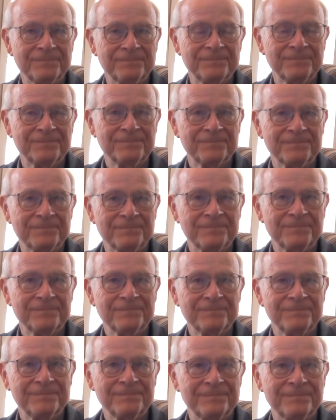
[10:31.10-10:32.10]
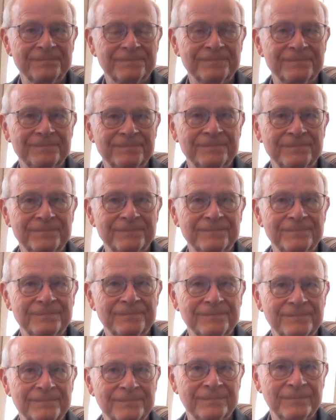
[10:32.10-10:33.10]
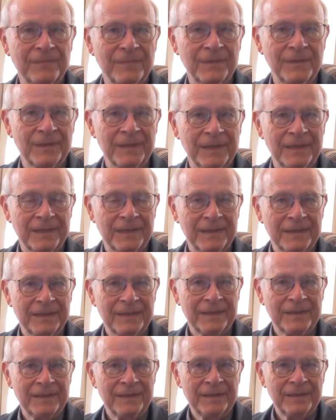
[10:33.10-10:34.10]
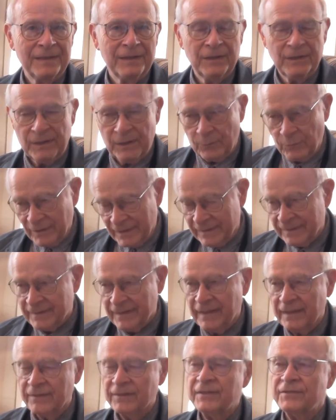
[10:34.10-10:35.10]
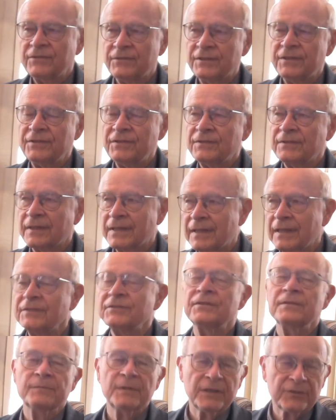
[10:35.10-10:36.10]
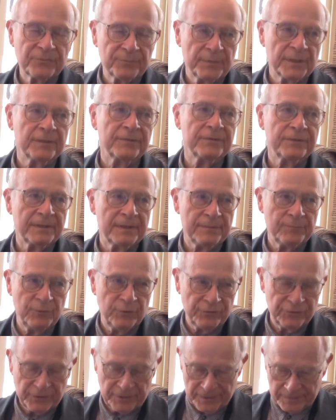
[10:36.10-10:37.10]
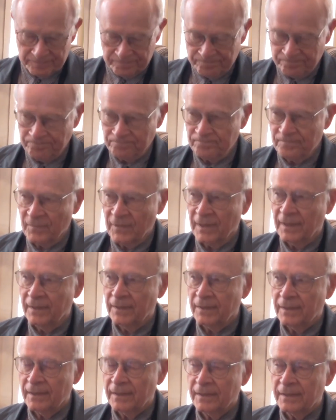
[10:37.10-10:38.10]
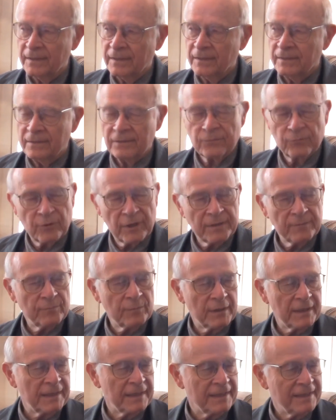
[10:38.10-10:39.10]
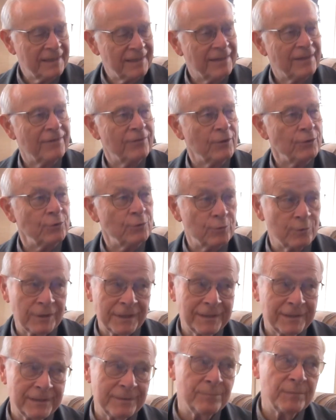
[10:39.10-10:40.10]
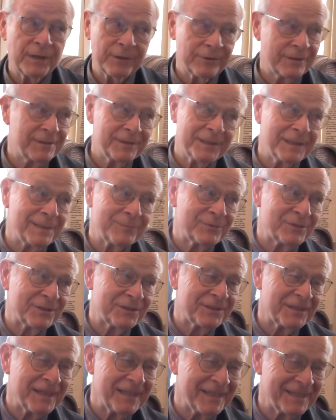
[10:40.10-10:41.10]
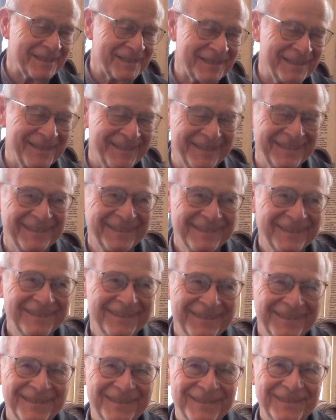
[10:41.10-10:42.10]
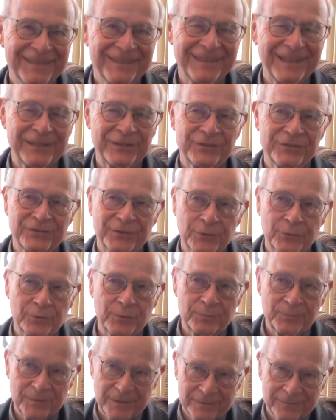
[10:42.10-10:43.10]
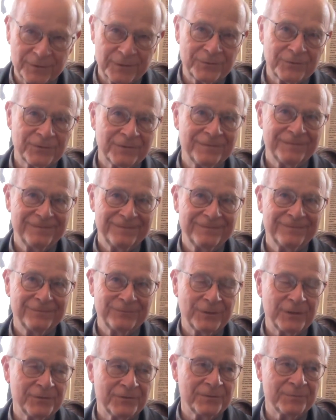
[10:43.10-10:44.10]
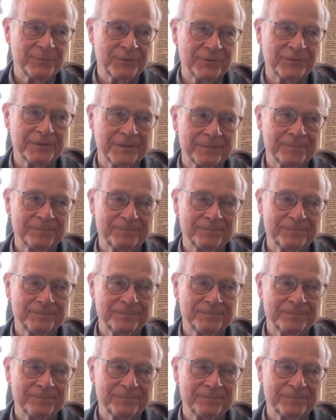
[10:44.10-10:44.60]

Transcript: New London Maritime Museum. Yeah, this is the Custom House Maritime Museum, run by the New London Maritime Society. That's the group that runs the museum.